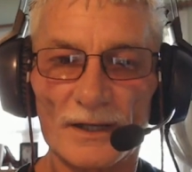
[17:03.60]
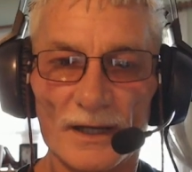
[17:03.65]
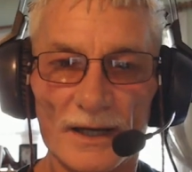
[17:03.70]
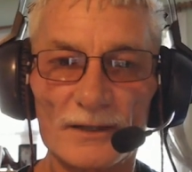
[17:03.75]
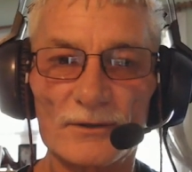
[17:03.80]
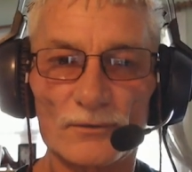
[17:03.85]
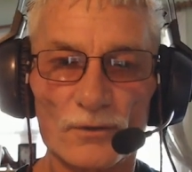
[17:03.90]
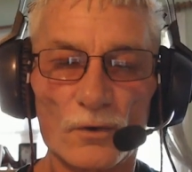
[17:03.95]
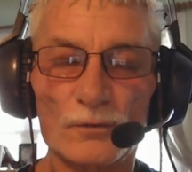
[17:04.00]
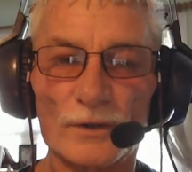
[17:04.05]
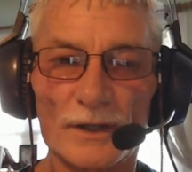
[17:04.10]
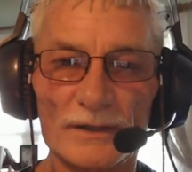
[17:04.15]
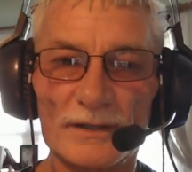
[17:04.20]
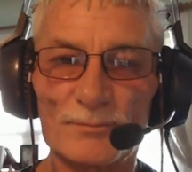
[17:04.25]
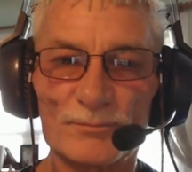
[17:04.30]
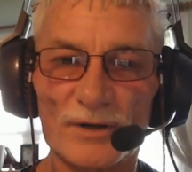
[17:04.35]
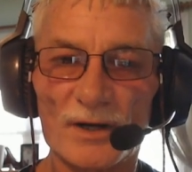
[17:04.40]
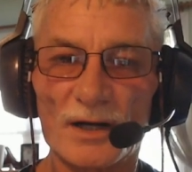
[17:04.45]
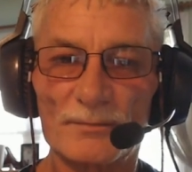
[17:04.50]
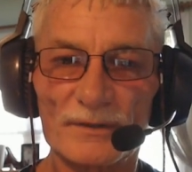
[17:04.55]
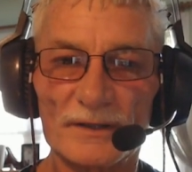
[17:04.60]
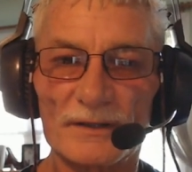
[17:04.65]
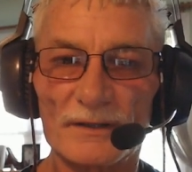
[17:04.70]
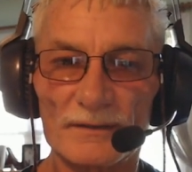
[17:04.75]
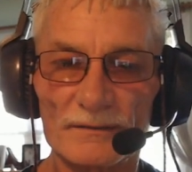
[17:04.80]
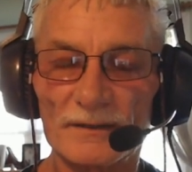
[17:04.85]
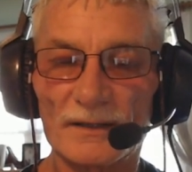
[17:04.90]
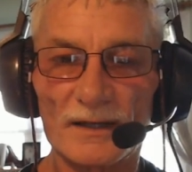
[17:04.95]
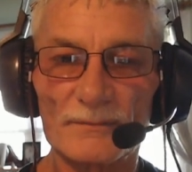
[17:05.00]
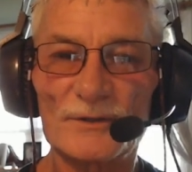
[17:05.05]
I don't own any property,
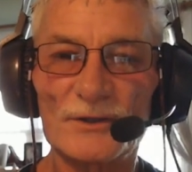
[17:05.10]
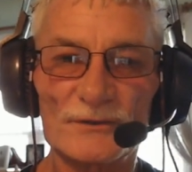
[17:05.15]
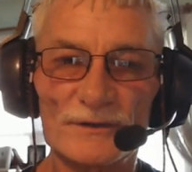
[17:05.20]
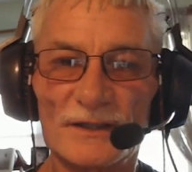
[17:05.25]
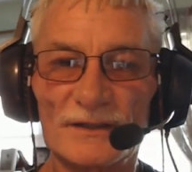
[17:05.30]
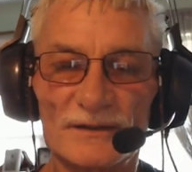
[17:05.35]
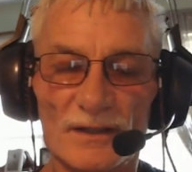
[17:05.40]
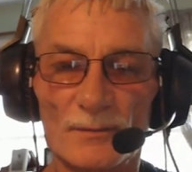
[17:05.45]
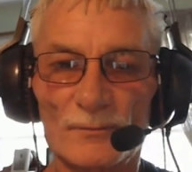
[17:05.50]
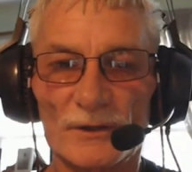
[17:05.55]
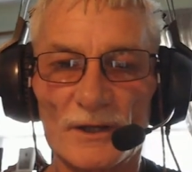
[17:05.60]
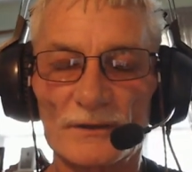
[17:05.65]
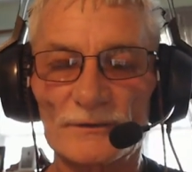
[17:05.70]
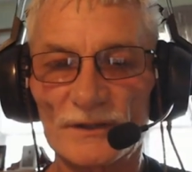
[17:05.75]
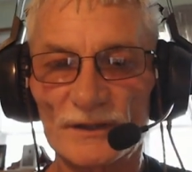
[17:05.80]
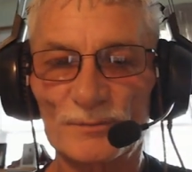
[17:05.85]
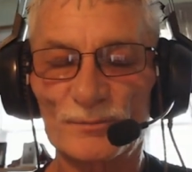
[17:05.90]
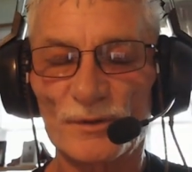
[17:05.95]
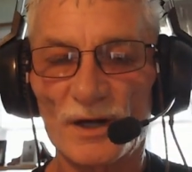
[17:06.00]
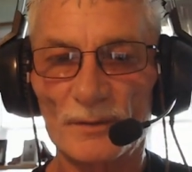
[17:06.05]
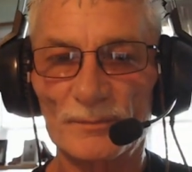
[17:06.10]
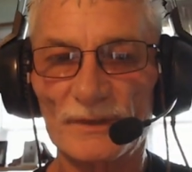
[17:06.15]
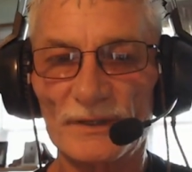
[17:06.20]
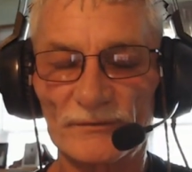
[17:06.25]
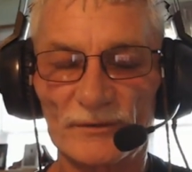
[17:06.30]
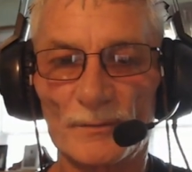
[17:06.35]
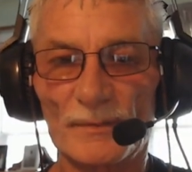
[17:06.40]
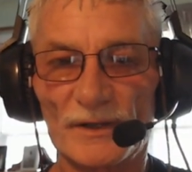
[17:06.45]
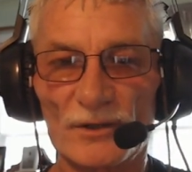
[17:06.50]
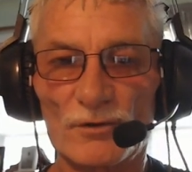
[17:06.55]
and I'm using someone else's property
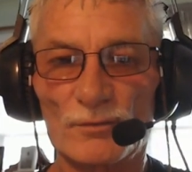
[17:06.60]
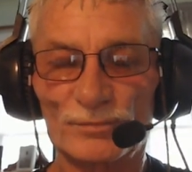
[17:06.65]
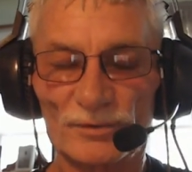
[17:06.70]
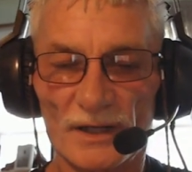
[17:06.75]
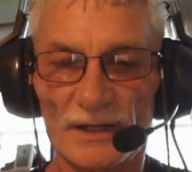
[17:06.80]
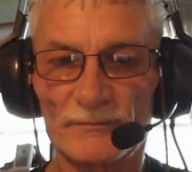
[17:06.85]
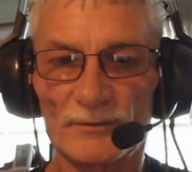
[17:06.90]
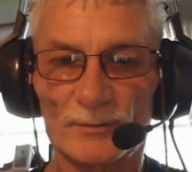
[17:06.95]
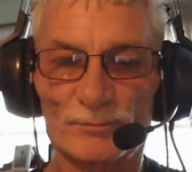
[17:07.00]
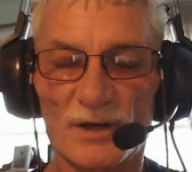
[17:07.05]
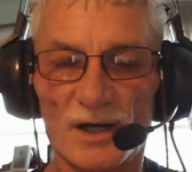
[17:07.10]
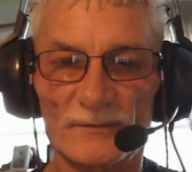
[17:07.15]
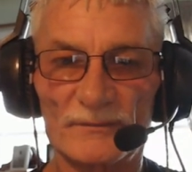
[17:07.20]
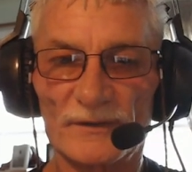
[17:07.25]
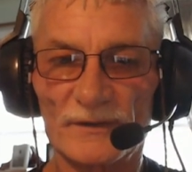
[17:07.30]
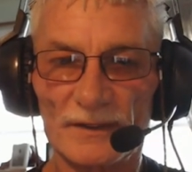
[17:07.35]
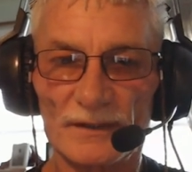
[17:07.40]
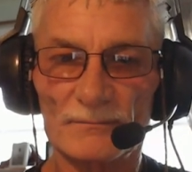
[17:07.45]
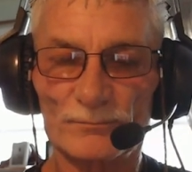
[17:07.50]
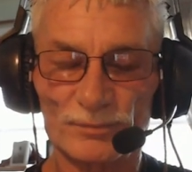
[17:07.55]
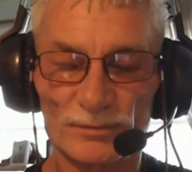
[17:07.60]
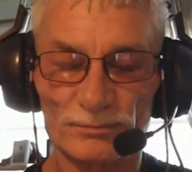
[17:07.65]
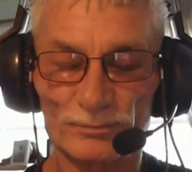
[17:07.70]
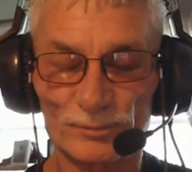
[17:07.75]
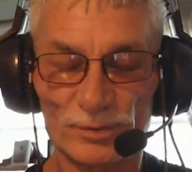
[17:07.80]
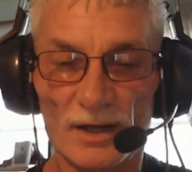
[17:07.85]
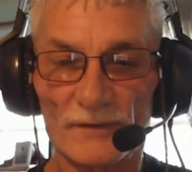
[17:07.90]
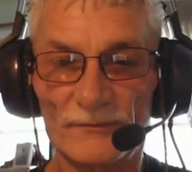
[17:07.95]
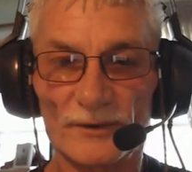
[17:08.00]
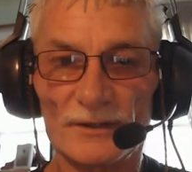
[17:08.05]
for my own private
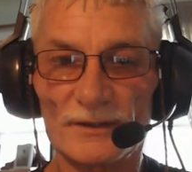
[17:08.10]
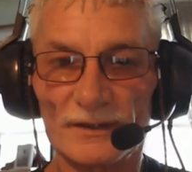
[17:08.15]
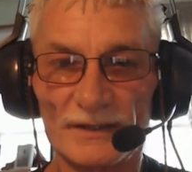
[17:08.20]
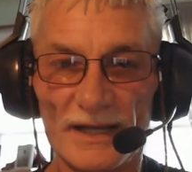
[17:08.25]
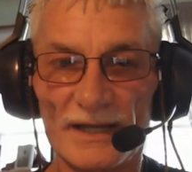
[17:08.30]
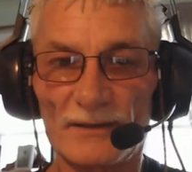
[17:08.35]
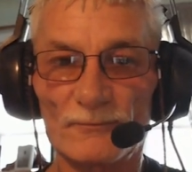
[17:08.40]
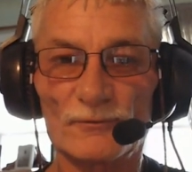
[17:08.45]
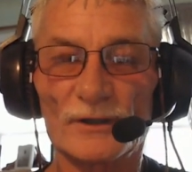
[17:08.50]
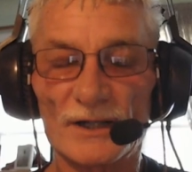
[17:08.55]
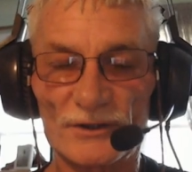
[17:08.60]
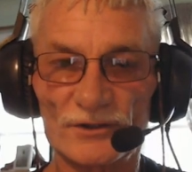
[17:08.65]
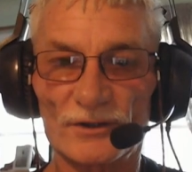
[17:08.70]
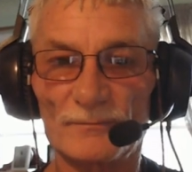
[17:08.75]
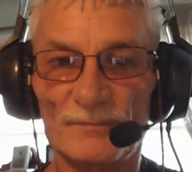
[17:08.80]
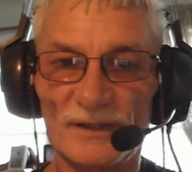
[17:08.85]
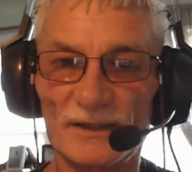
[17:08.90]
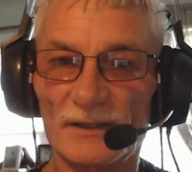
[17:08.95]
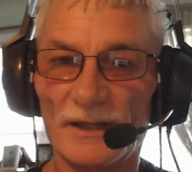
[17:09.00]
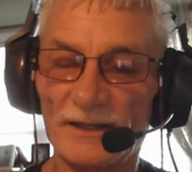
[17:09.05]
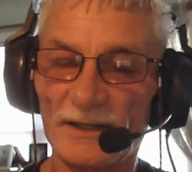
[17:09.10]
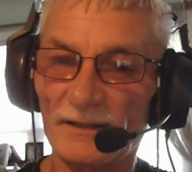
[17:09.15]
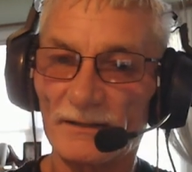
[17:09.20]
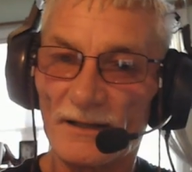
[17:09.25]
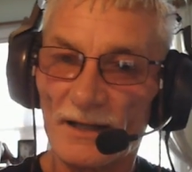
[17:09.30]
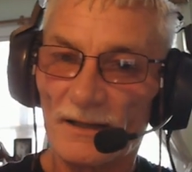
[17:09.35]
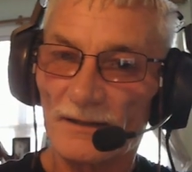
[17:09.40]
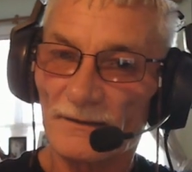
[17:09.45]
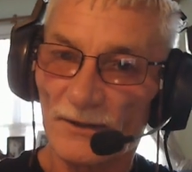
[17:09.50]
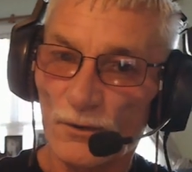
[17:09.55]
profit and gain when I should be letting
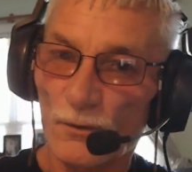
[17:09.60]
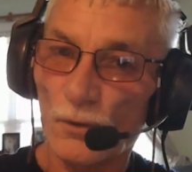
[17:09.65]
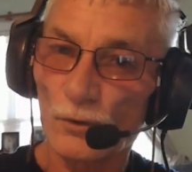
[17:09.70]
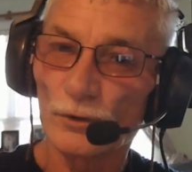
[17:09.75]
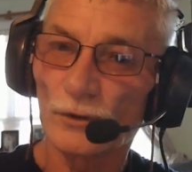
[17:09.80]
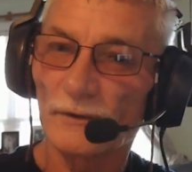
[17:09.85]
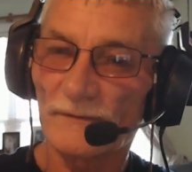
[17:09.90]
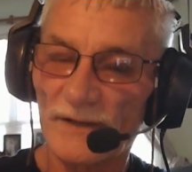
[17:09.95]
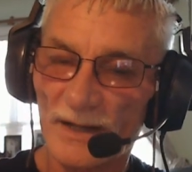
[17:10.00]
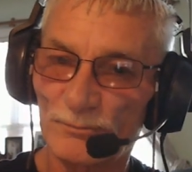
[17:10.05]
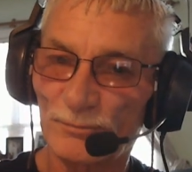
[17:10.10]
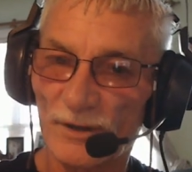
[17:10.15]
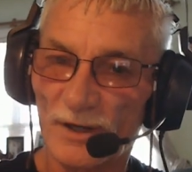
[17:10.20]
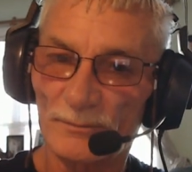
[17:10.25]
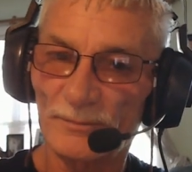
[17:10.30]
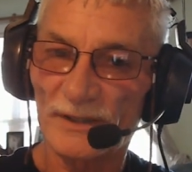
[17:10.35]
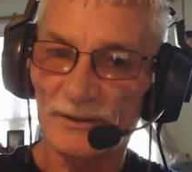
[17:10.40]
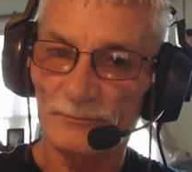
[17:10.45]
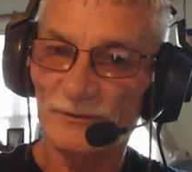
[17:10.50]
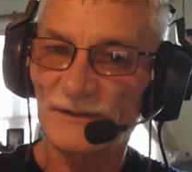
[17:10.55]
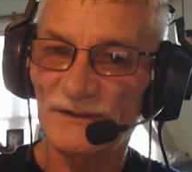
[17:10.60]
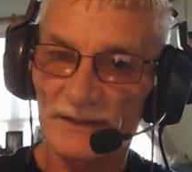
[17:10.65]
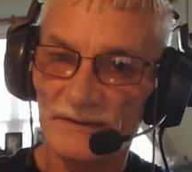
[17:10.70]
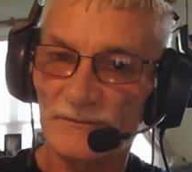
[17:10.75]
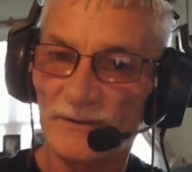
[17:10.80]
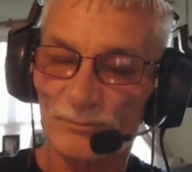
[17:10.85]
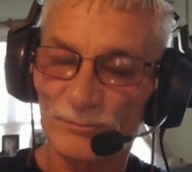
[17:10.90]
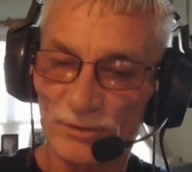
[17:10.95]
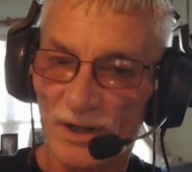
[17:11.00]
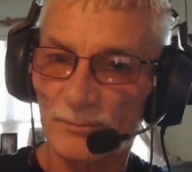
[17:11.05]
the owner of that property receive
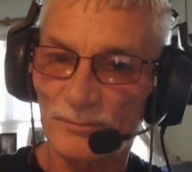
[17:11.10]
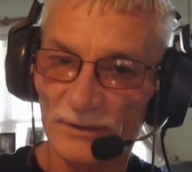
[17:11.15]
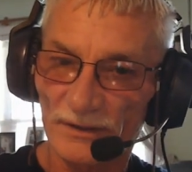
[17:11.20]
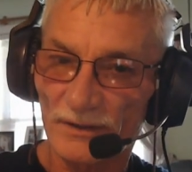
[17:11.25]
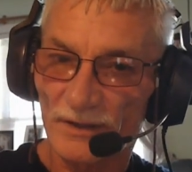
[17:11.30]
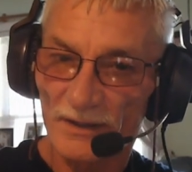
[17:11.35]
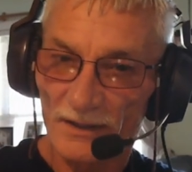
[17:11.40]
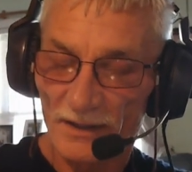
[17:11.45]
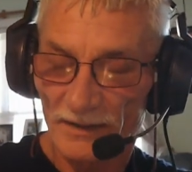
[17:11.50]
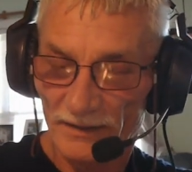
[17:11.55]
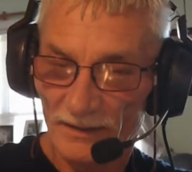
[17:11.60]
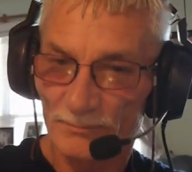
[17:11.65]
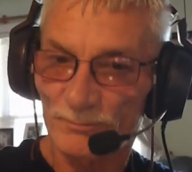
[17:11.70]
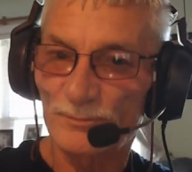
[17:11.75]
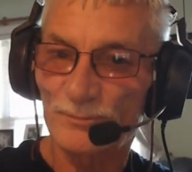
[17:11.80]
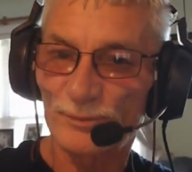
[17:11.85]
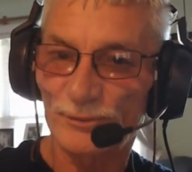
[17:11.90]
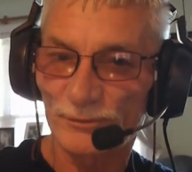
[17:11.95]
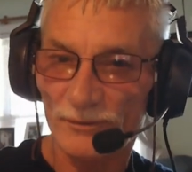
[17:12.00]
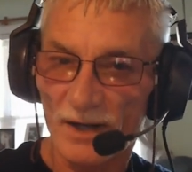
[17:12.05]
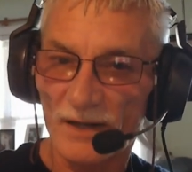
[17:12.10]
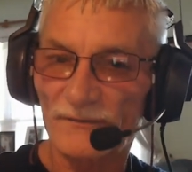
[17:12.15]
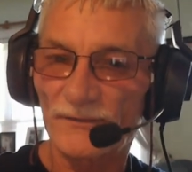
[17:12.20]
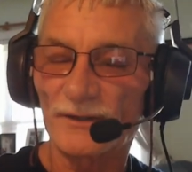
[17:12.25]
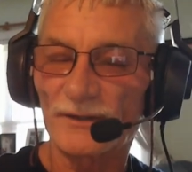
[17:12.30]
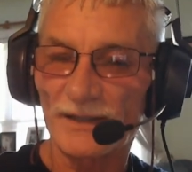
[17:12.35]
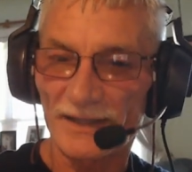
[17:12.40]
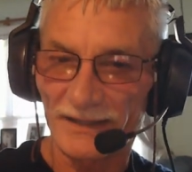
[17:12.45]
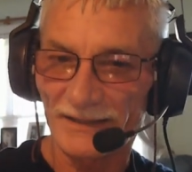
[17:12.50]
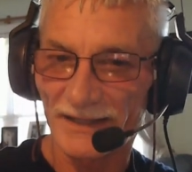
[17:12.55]
the
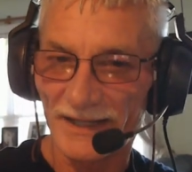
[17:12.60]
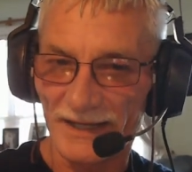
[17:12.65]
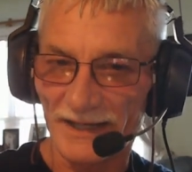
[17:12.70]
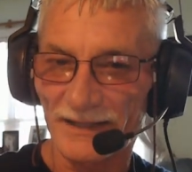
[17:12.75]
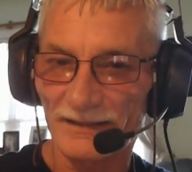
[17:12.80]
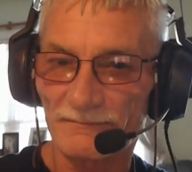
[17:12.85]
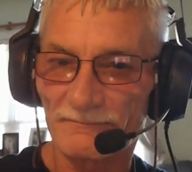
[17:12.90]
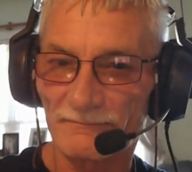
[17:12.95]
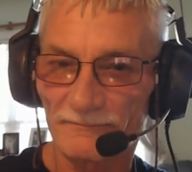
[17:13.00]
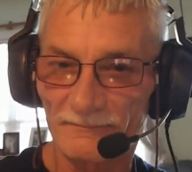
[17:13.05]
profit and gain.